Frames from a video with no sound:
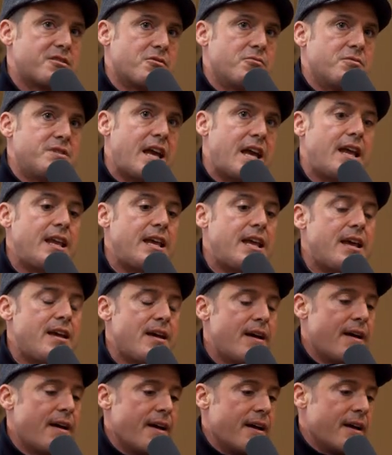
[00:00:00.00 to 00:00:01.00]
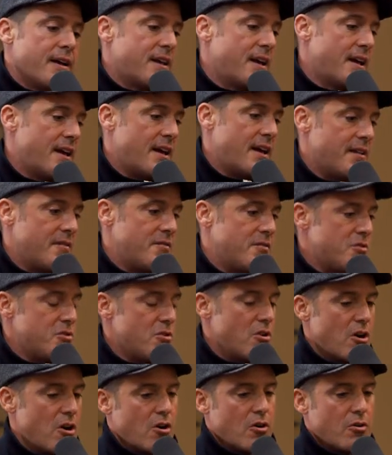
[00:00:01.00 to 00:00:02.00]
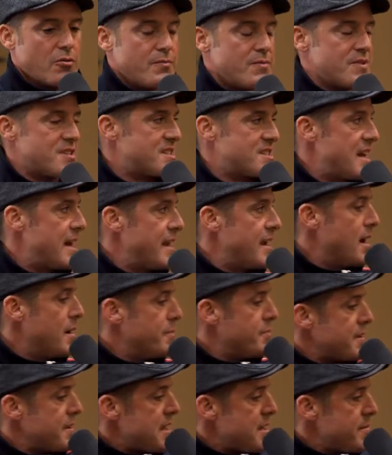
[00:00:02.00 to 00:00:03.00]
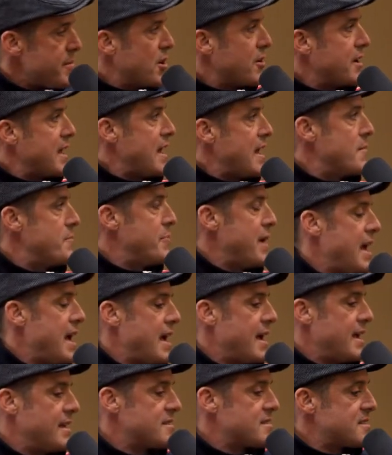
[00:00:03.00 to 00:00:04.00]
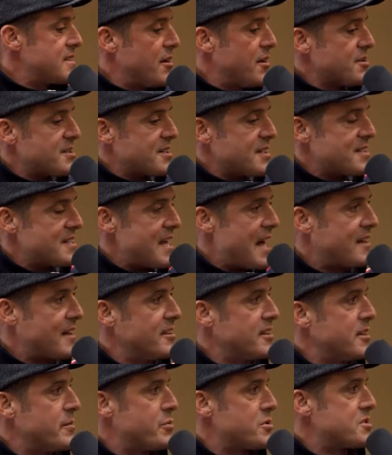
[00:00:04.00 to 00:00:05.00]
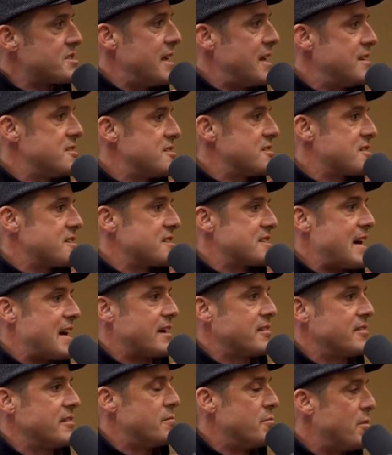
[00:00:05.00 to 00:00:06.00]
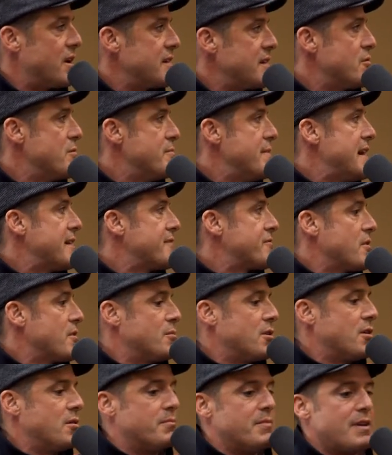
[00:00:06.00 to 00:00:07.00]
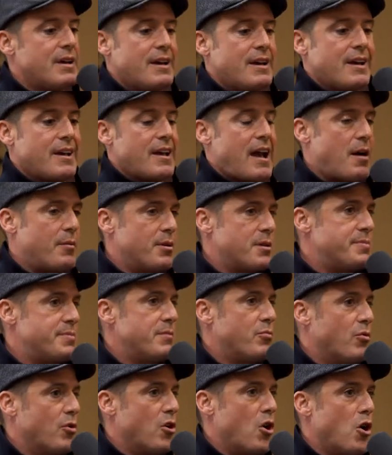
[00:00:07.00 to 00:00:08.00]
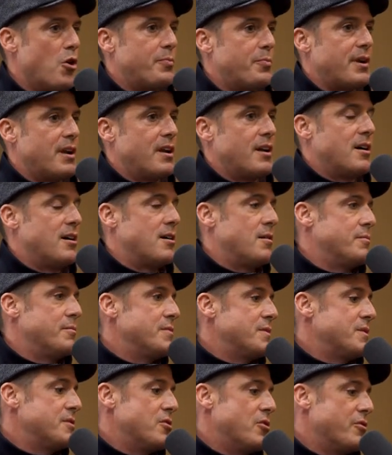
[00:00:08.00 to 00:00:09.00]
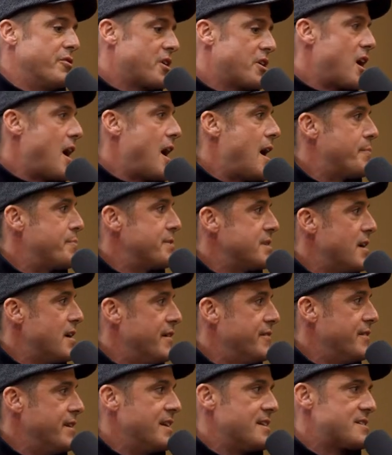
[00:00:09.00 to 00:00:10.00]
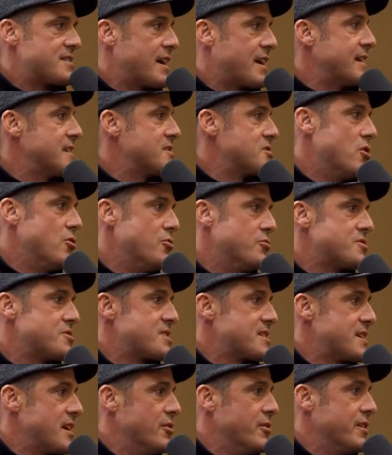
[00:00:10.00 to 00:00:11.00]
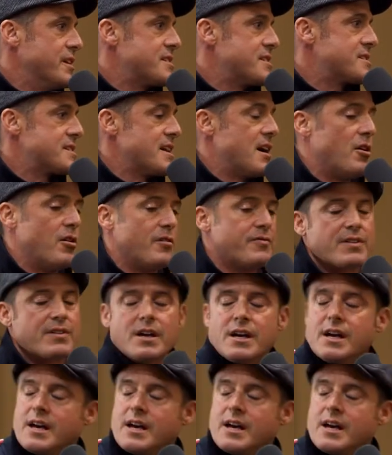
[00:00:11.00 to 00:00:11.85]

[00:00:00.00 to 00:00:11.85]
So Danny can, you know, set up email campaigns, tell us exactly the percentages, exactly the money we make from them, how many people are opening them, you know, the copy of it. It's like its own skill in itself.